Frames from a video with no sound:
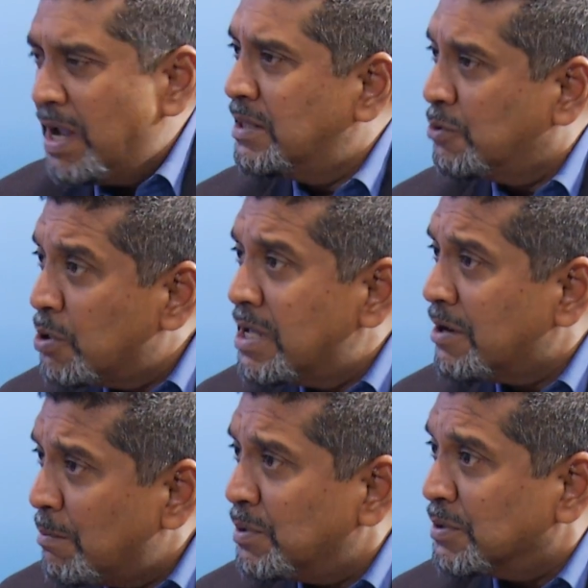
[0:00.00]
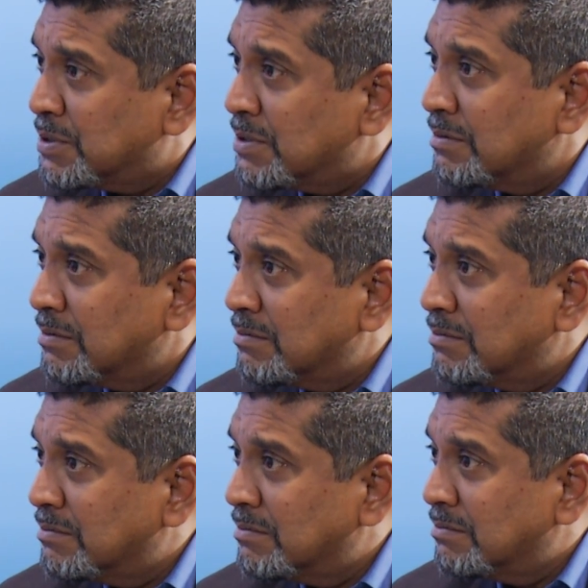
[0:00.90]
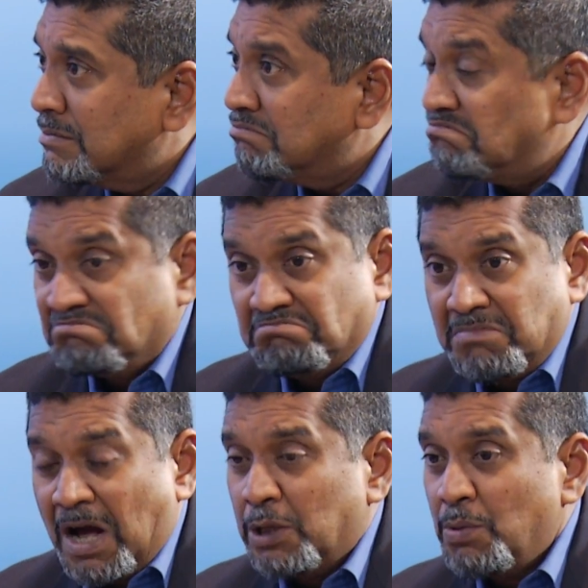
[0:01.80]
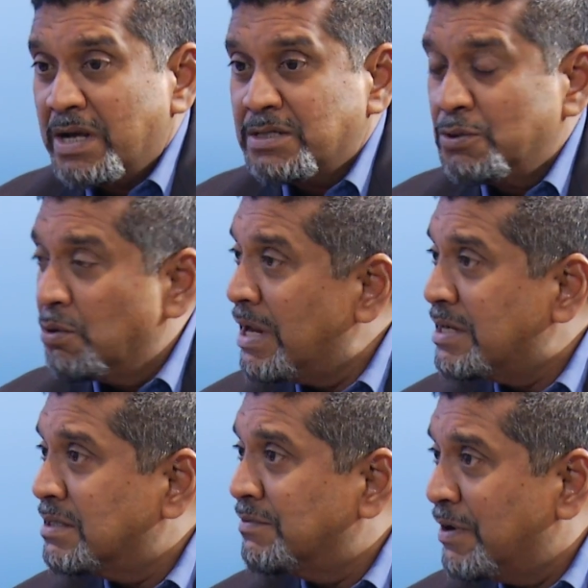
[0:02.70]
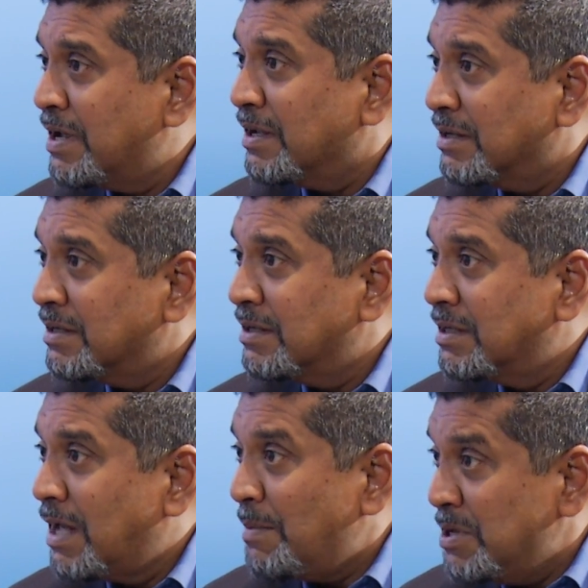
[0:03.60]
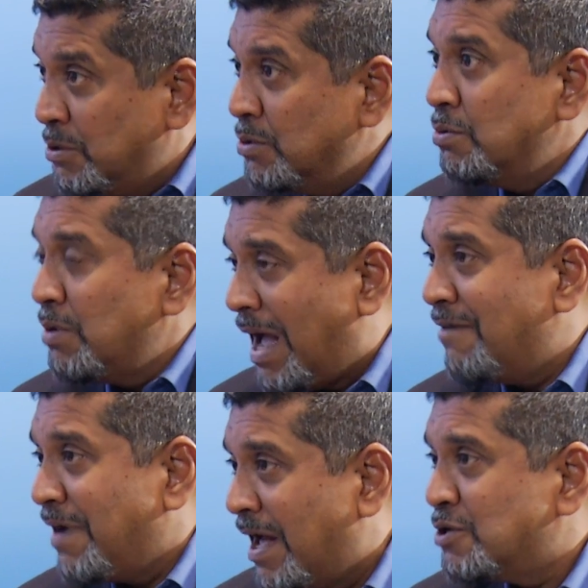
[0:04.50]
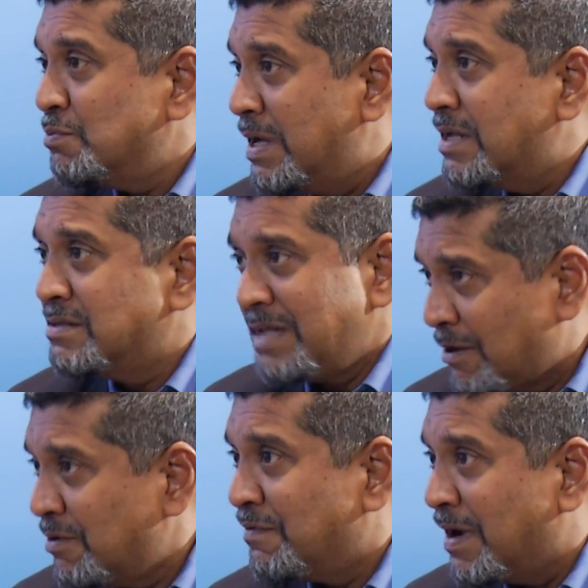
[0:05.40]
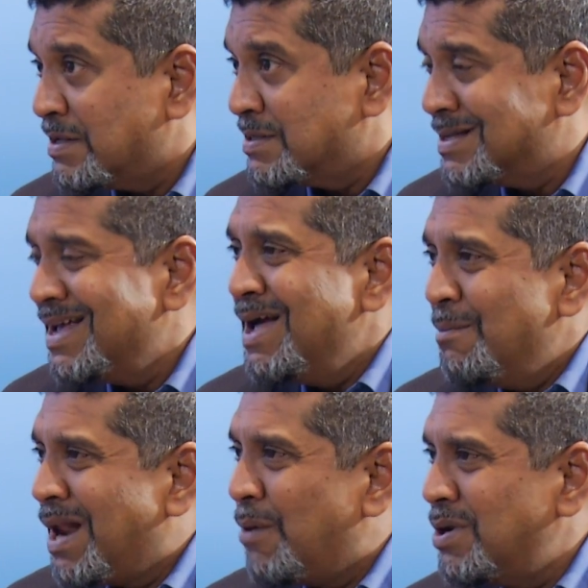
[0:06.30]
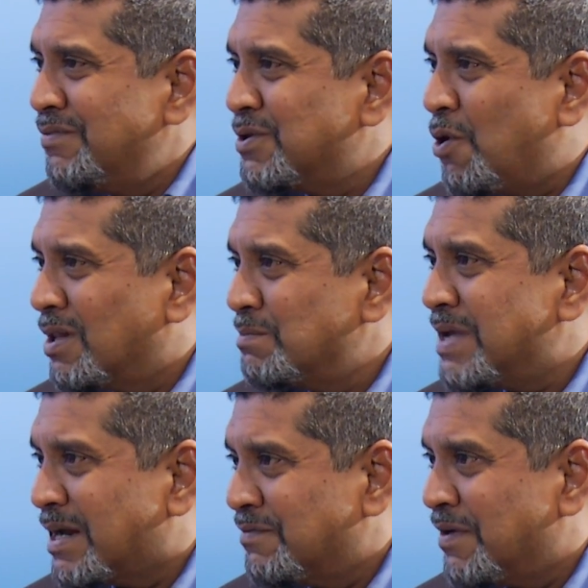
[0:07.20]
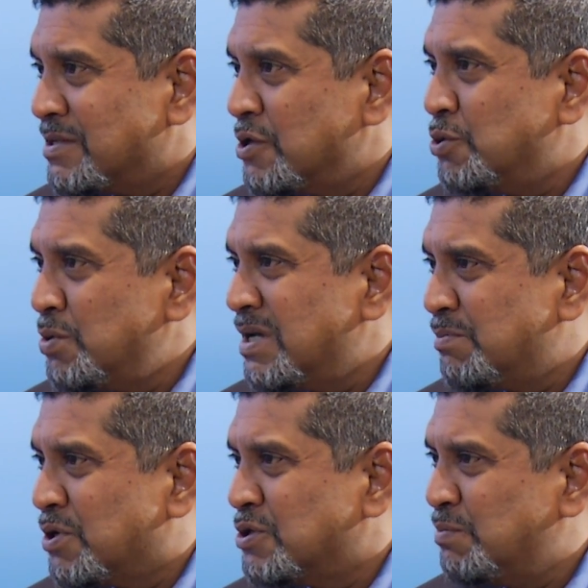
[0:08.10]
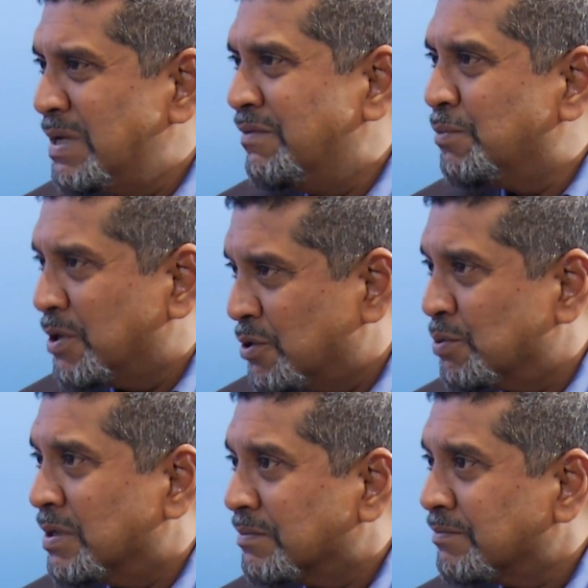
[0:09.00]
the cookie crumbles. Otherwise, don't enter the fray. You have had to make sacrifices. But I wouldn't even call them sacrifices. You're doing it because you believe in what you're doing.